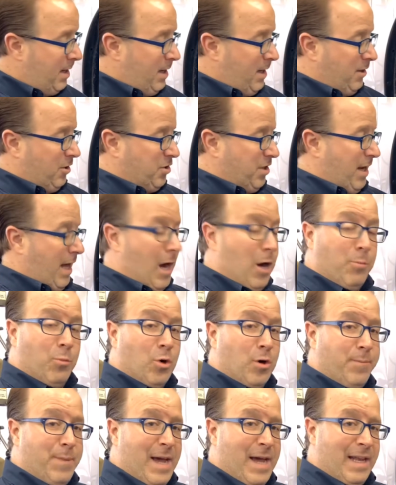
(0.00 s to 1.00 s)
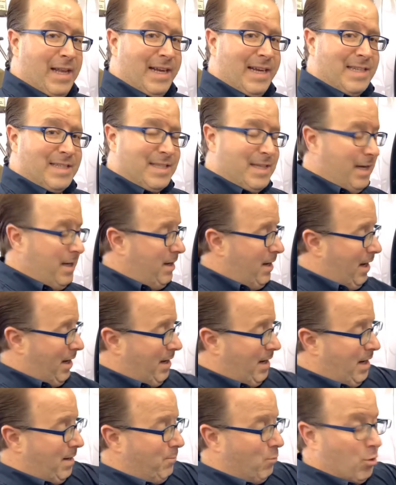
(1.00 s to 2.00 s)
There's an outboard pad, like I said, an
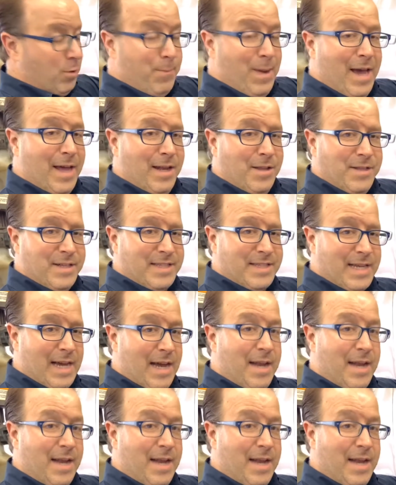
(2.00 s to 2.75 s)
inboard pad on this side,